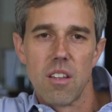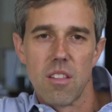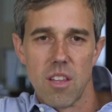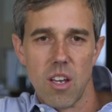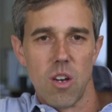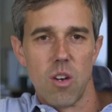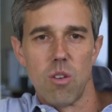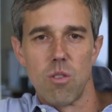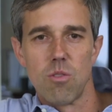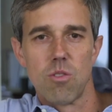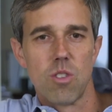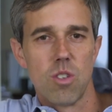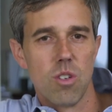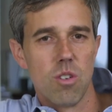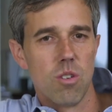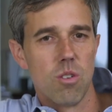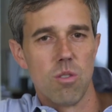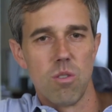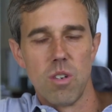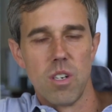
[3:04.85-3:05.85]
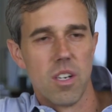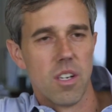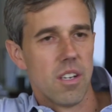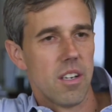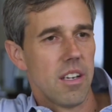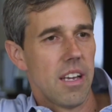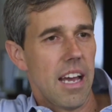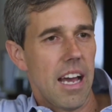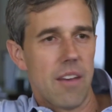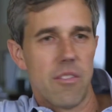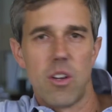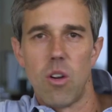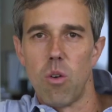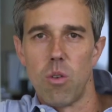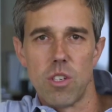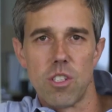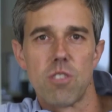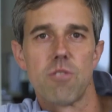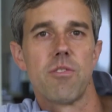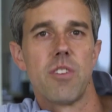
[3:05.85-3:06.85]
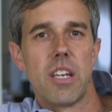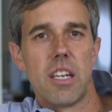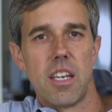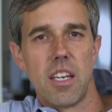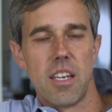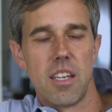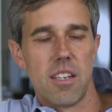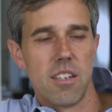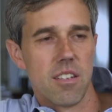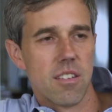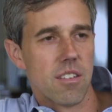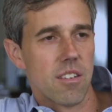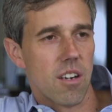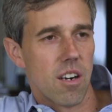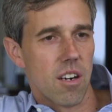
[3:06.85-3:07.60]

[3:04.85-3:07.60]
those who haven't always fit in